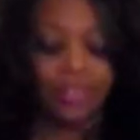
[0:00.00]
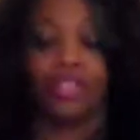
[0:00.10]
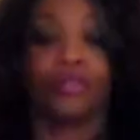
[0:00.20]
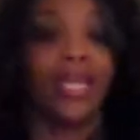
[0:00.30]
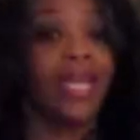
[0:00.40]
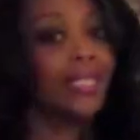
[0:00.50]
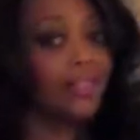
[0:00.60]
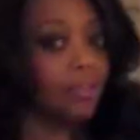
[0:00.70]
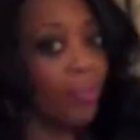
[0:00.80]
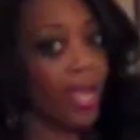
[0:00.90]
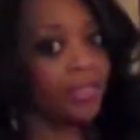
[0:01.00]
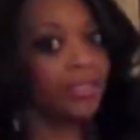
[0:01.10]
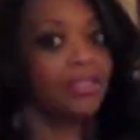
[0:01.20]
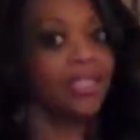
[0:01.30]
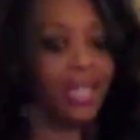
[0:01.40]
So you can't expect
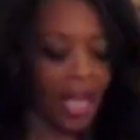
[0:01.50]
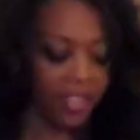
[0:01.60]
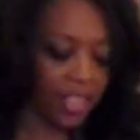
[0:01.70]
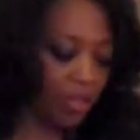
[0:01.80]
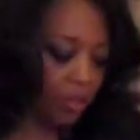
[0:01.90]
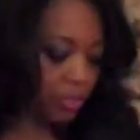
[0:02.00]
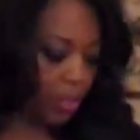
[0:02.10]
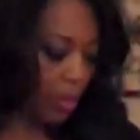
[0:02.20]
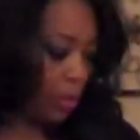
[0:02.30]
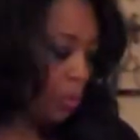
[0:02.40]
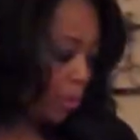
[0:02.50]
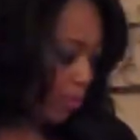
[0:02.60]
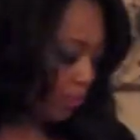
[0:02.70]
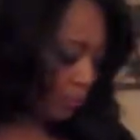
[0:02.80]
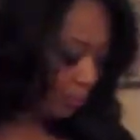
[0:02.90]
us to get out there and start
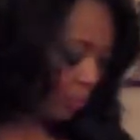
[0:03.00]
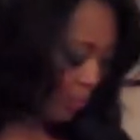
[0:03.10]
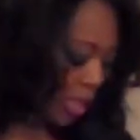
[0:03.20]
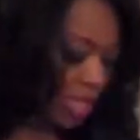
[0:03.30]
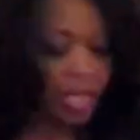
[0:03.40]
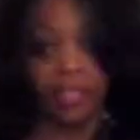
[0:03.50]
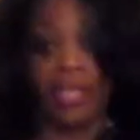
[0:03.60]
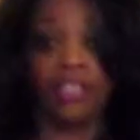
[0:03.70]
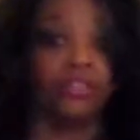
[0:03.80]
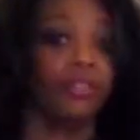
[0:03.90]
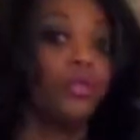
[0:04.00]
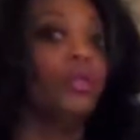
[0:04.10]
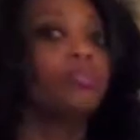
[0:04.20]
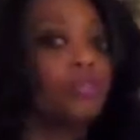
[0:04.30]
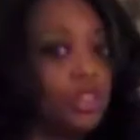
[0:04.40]
hooping. These are
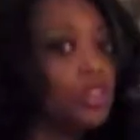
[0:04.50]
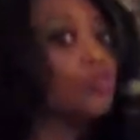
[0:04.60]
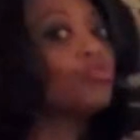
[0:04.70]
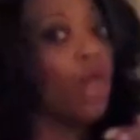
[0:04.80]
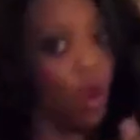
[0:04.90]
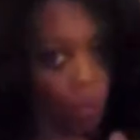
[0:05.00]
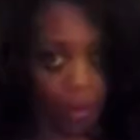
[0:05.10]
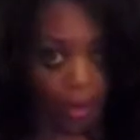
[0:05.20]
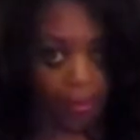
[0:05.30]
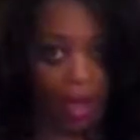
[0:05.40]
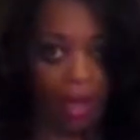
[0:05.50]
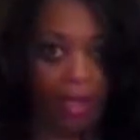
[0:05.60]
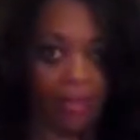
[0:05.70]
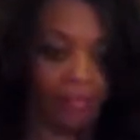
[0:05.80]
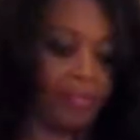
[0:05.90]
hoops you don't want to buy.